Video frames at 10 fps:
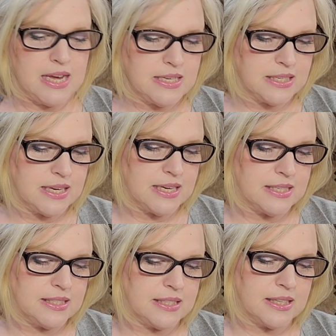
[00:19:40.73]
It
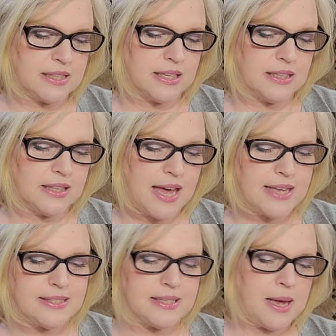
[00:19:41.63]
is the
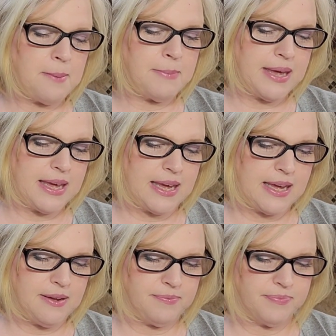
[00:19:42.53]
Less a
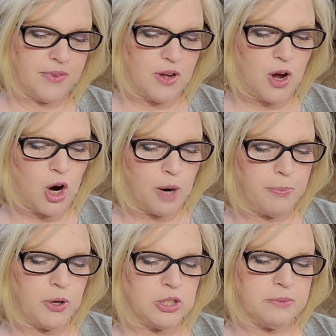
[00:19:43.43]
Me
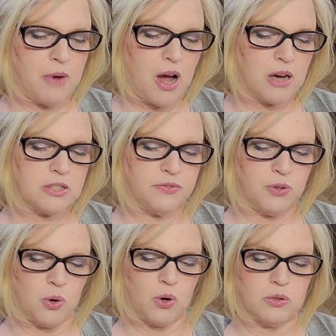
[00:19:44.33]
Harper Smocked
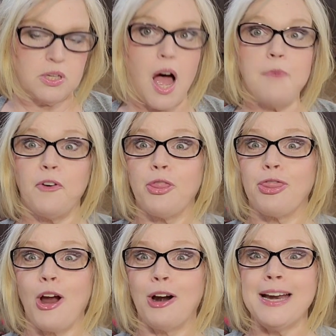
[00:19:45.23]
Floral Top for
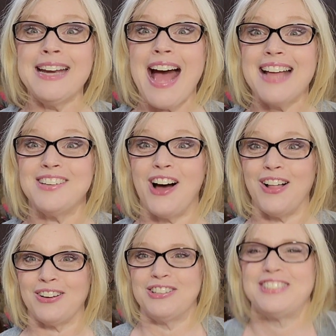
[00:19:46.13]

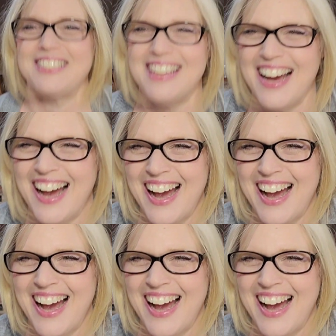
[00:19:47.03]
$39.